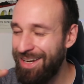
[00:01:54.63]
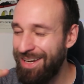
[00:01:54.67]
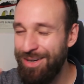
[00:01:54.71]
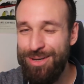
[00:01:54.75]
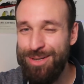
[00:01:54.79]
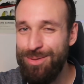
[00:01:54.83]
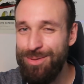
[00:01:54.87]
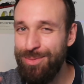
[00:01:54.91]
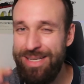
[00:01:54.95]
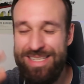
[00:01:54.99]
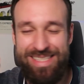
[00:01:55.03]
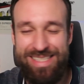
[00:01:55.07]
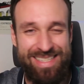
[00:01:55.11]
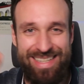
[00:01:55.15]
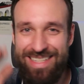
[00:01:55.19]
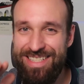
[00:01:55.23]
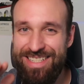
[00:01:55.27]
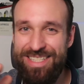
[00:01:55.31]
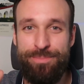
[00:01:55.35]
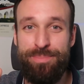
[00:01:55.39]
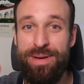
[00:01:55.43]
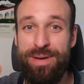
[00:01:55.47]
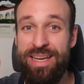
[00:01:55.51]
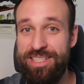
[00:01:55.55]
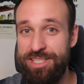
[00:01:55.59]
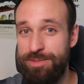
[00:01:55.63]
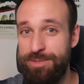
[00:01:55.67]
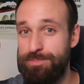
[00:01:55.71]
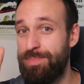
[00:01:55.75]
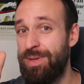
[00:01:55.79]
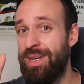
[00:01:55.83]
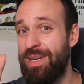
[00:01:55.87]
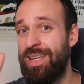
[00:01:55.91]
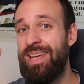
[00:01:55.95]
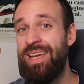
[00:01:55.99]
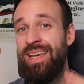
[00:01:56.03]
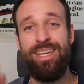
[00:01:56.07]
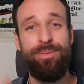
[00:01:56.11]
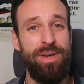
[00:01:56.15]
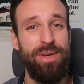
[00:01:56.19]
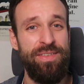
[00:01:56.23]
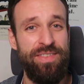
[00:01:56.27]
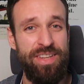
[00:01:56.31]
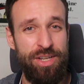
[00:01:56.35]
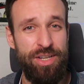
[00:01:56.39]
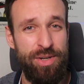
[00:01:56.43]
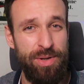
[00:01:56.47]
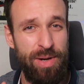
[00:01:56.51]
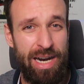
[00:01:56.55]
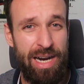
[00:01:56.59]
like always, it depends but in my
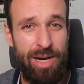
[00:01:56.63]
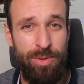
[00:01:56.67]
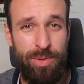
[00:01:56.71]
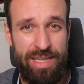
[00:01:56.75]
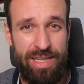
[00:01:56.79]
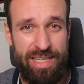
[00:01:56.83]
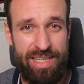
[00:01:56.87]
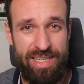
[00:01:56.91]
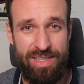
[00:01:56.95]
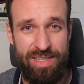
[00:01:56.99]
video I will